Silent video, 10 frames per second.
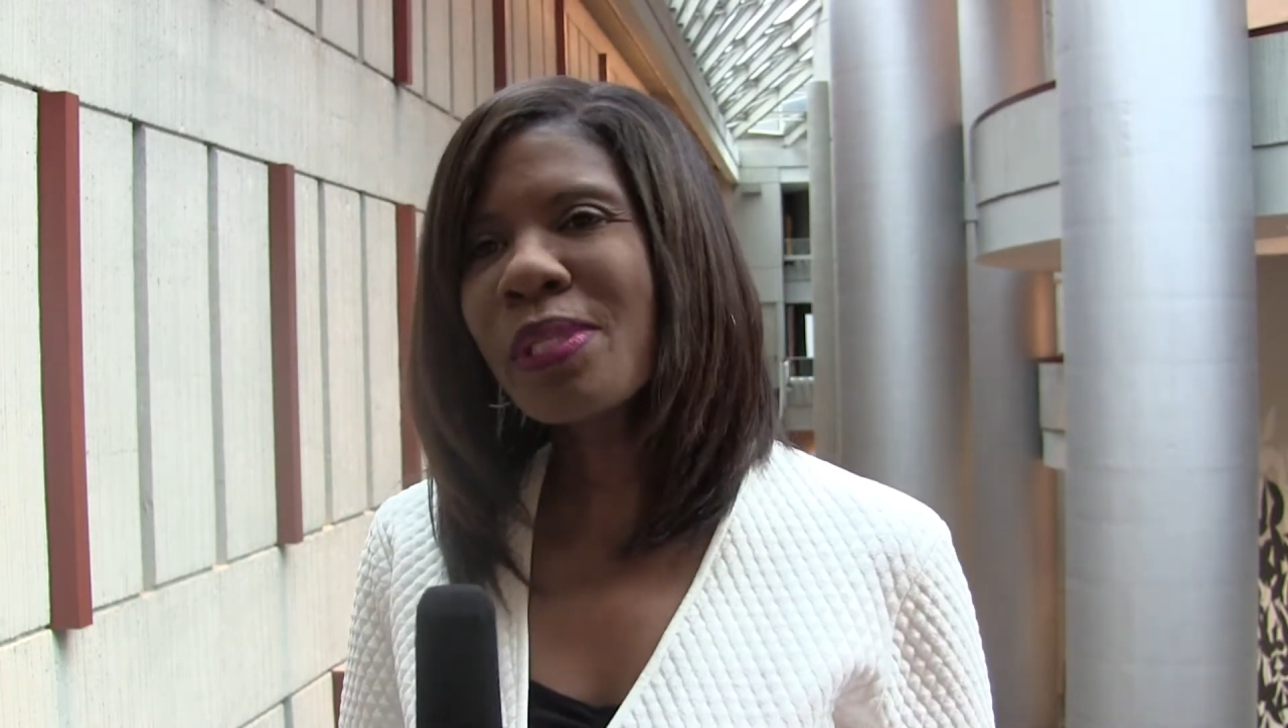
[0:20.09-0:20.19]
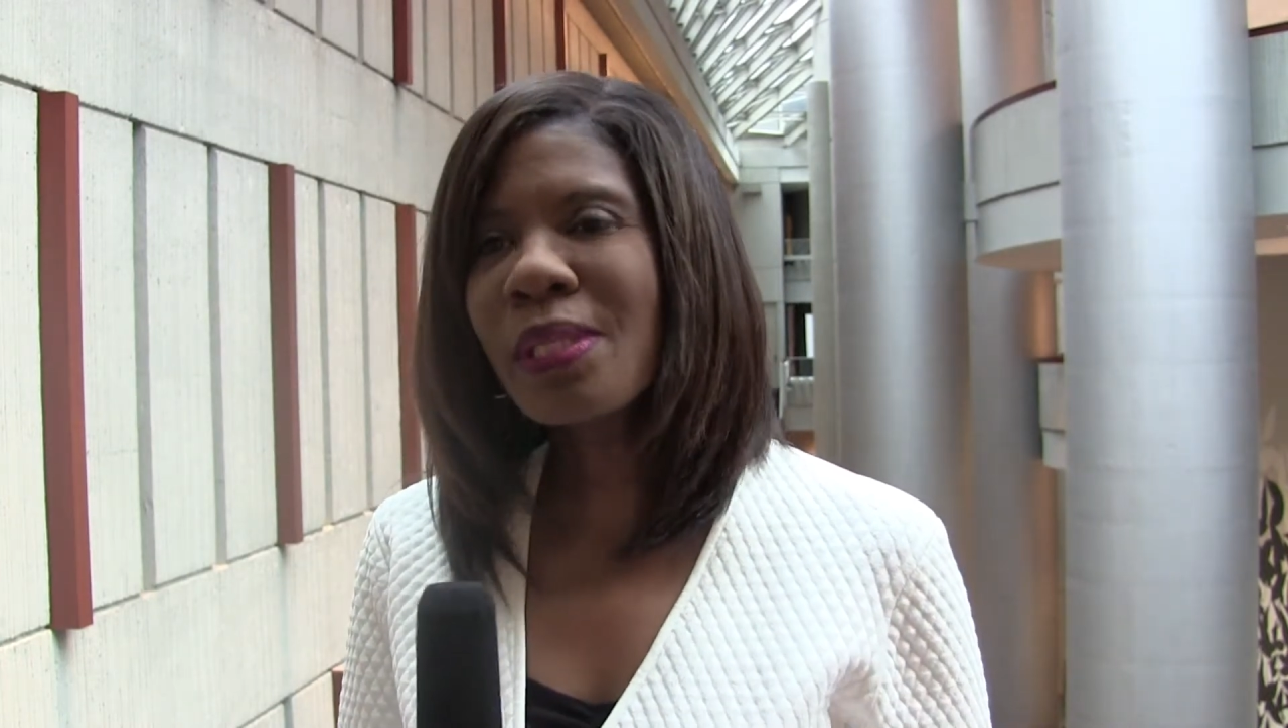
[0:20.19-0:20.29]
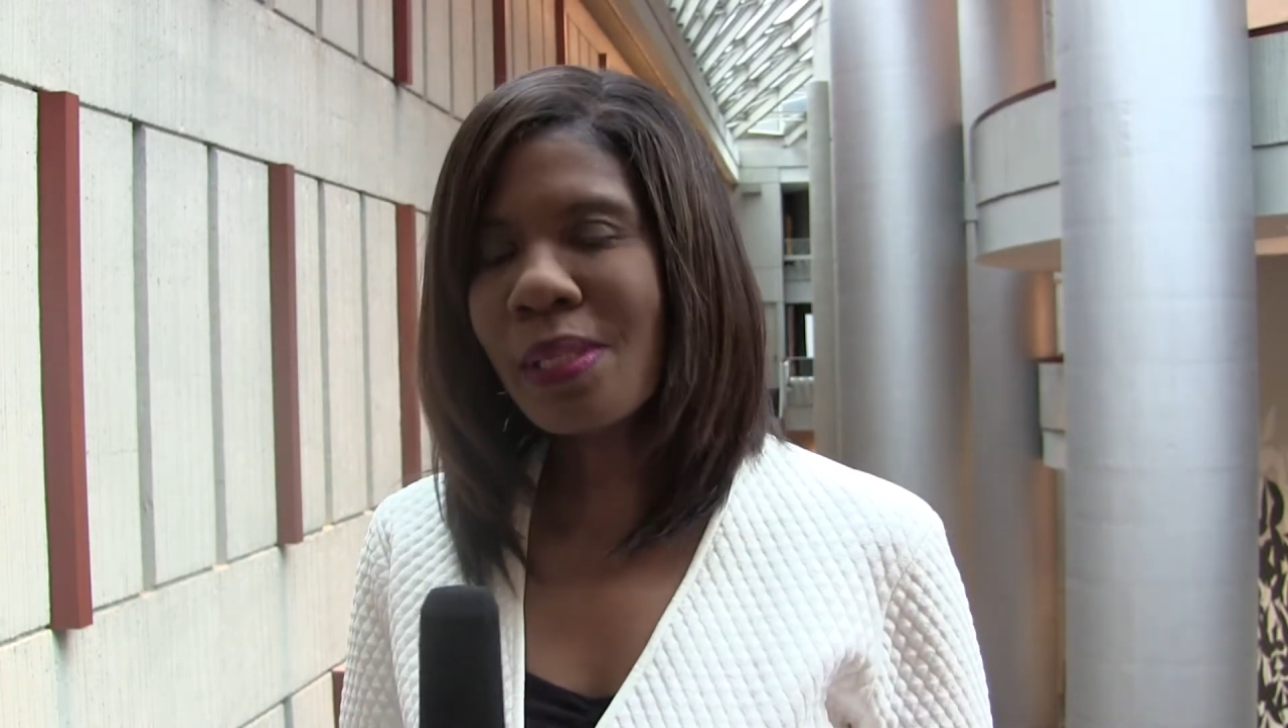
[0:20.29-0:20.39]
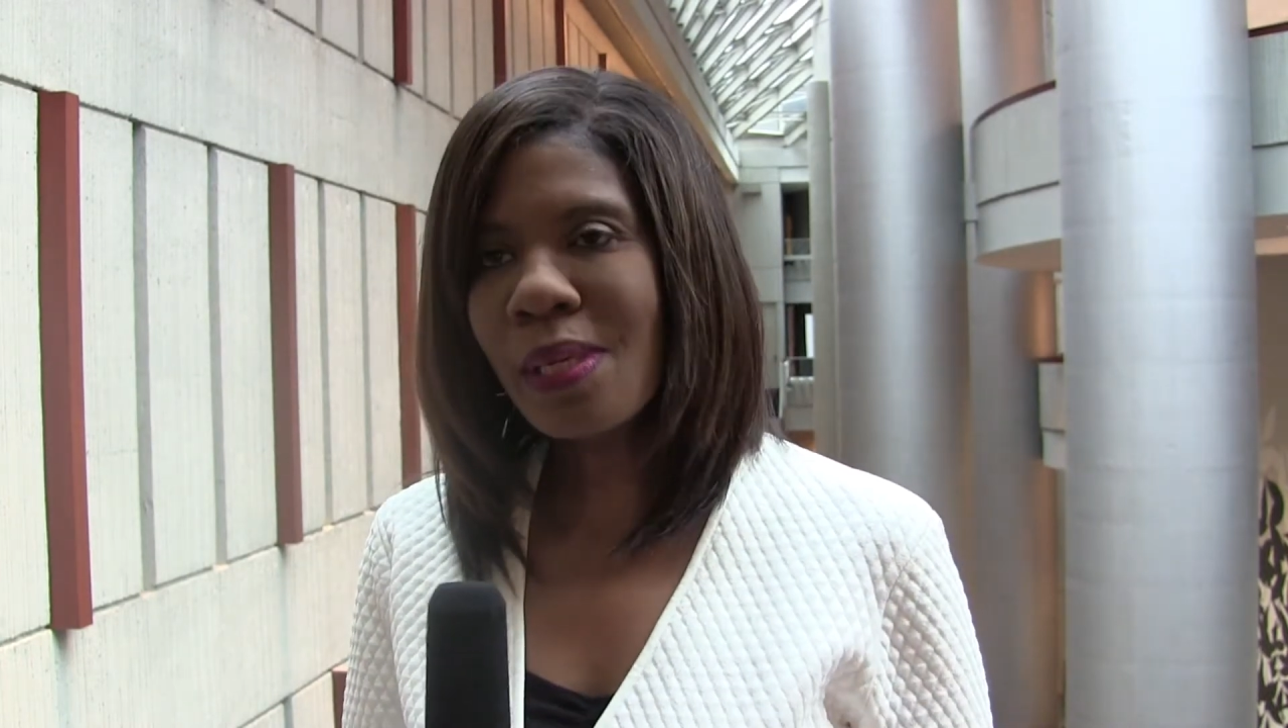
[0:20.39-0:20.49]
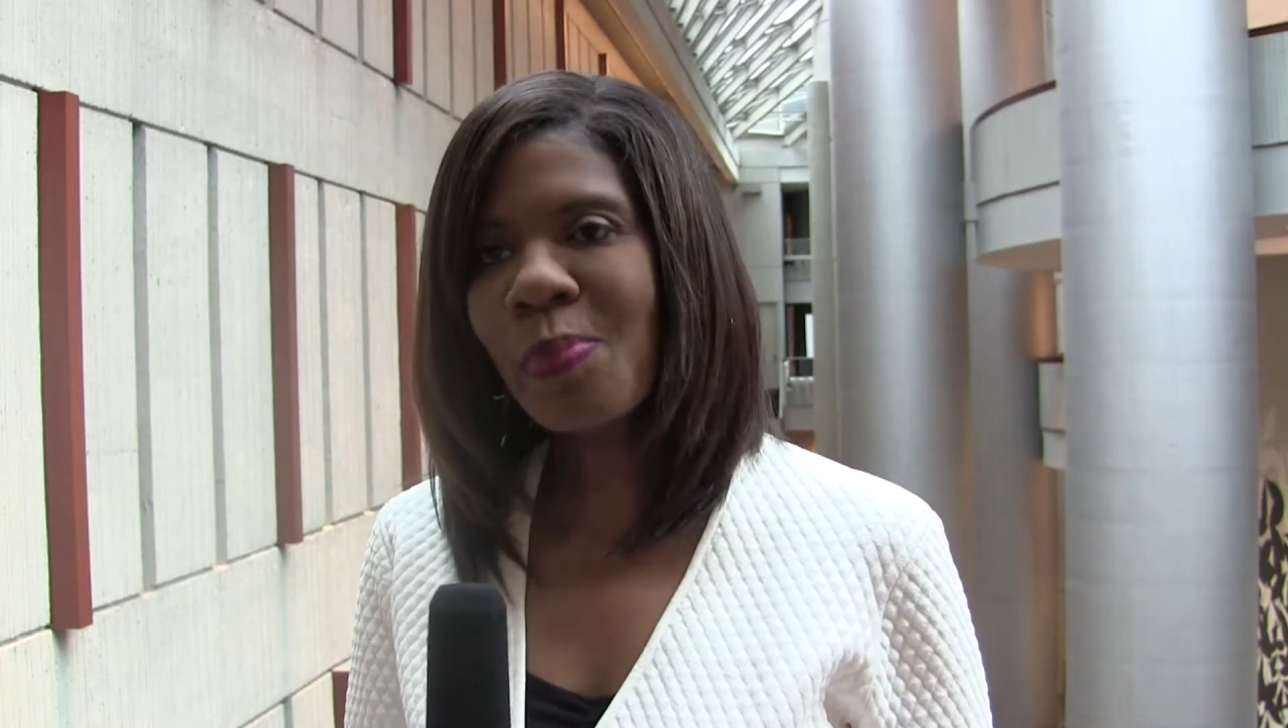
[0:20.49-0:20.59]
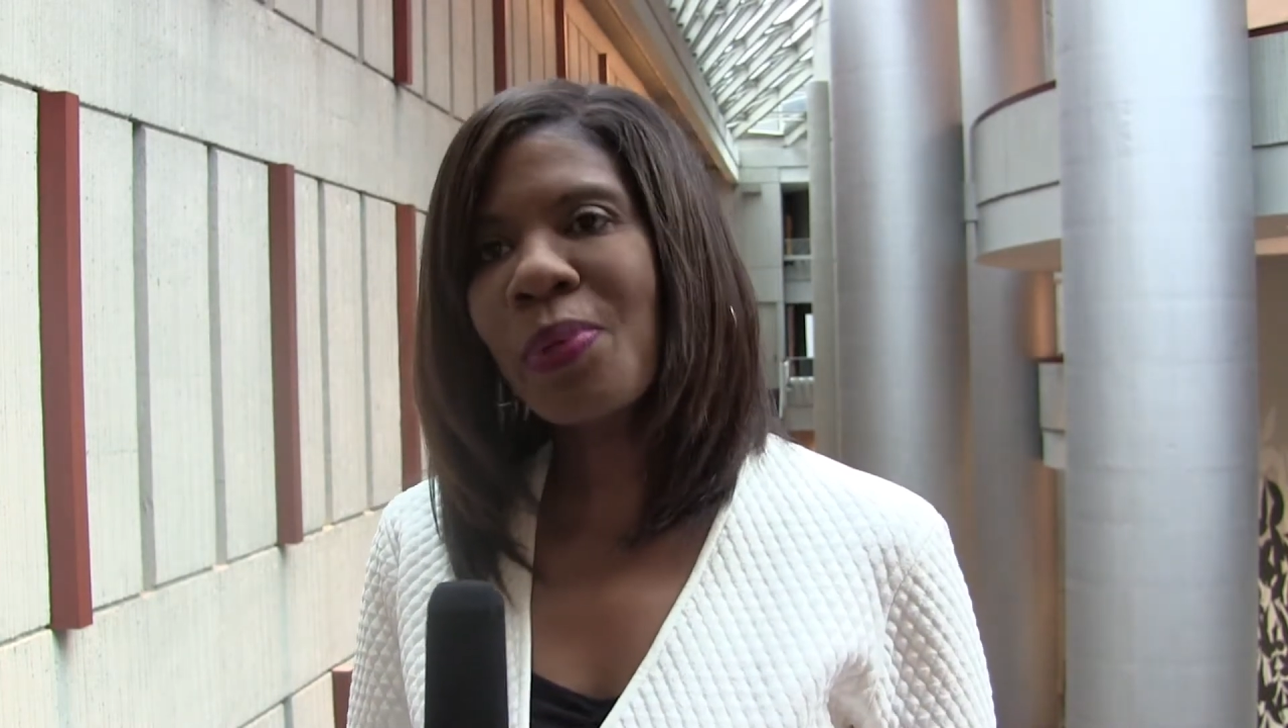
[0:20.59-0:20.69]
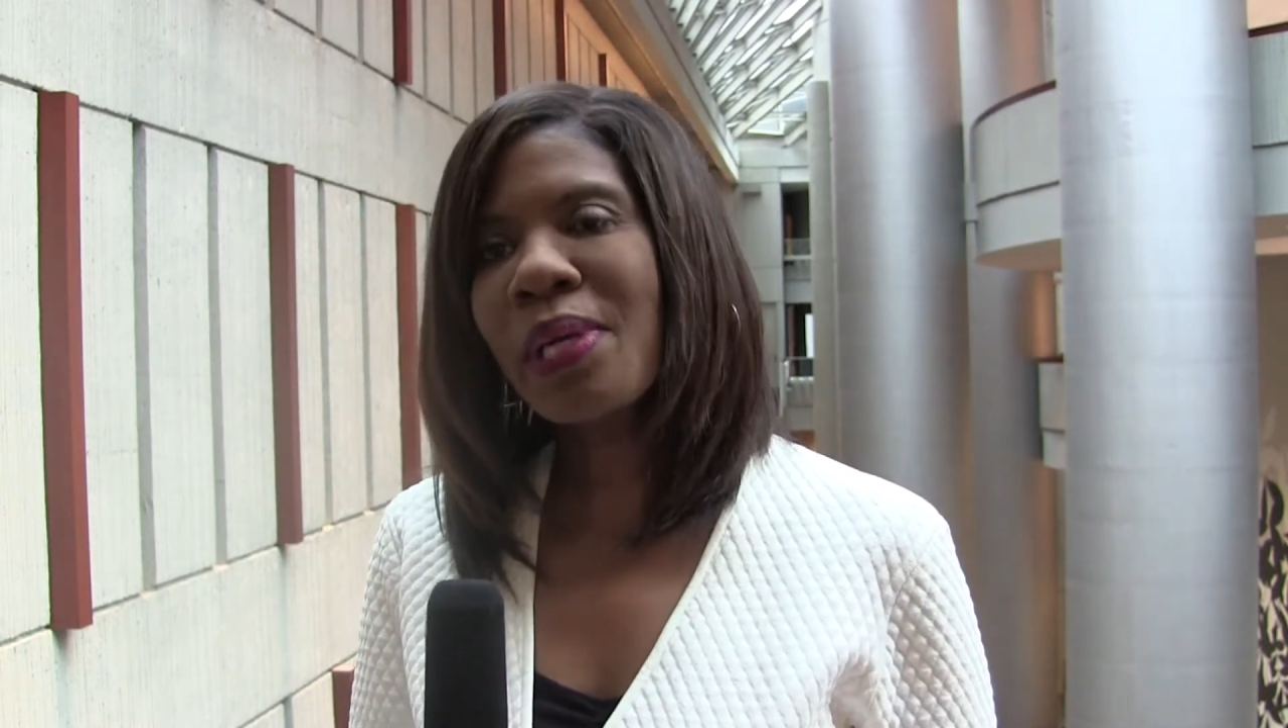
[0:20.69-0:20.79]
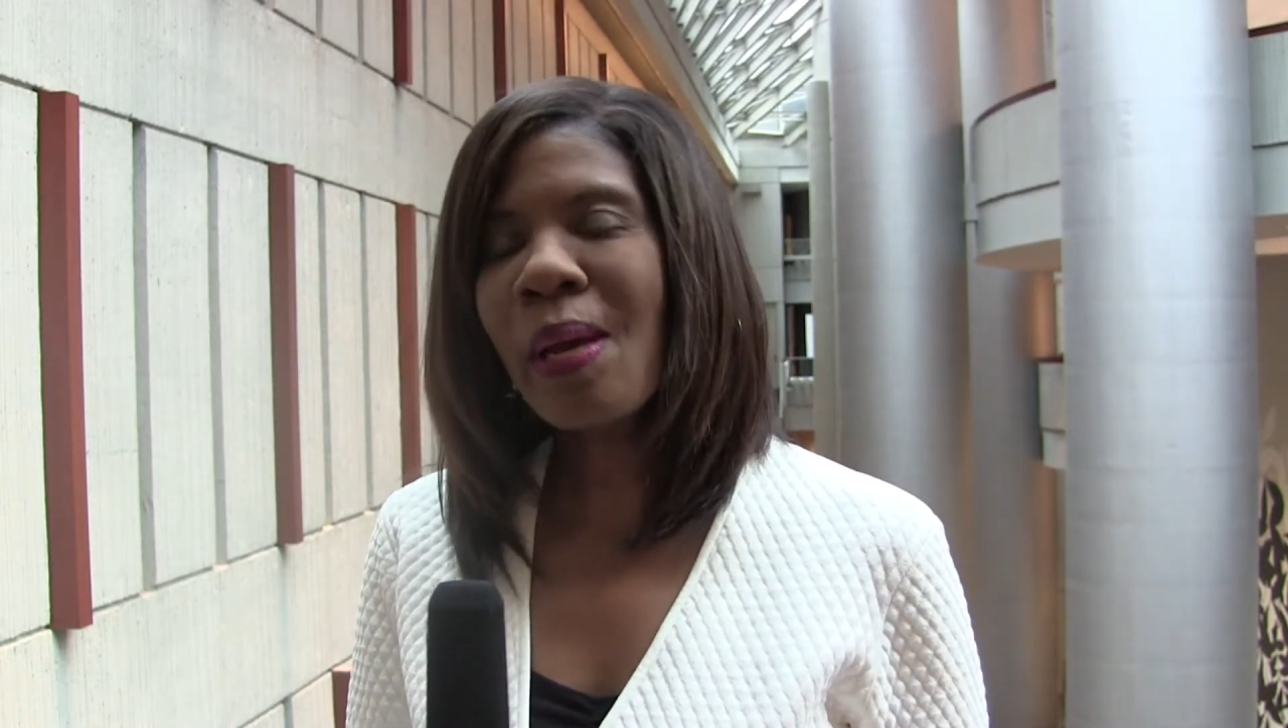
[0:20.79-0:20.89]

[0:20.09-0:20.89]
deliberate